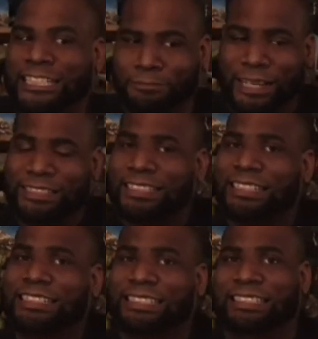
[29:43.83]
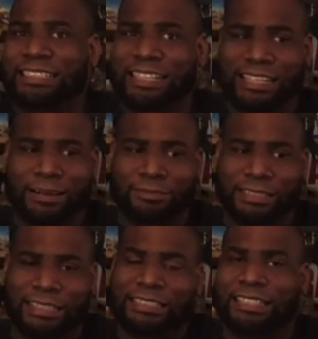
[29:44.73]
especially
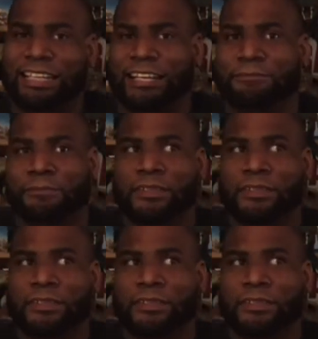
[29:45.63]
this kit.